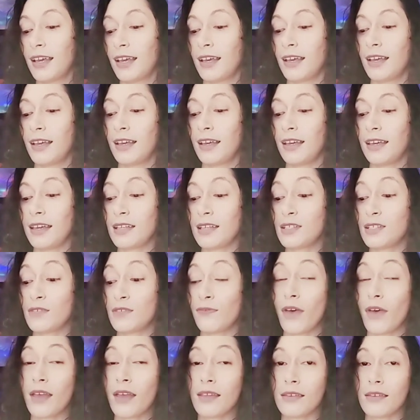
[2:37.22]
It's
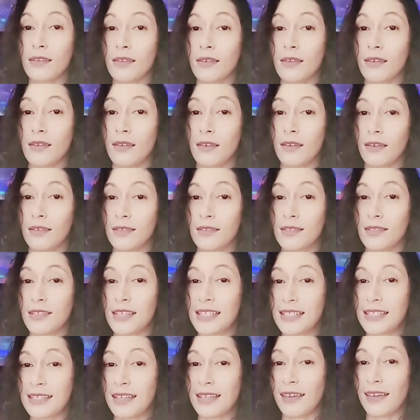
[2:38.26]
fun to
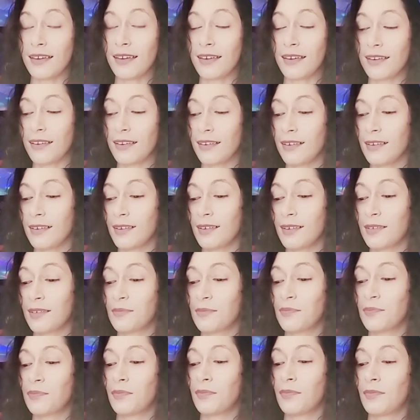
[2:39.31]
sing
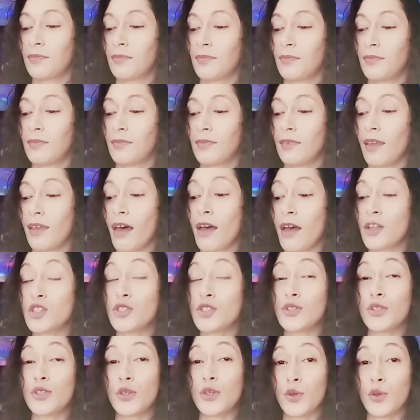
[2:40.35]
on
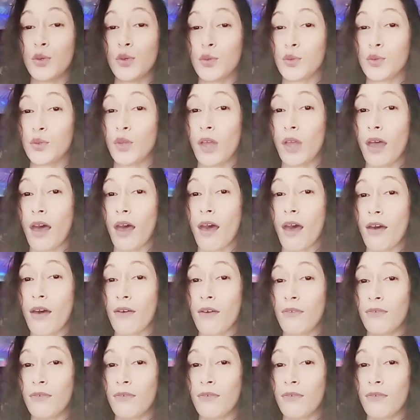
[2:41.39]
tune of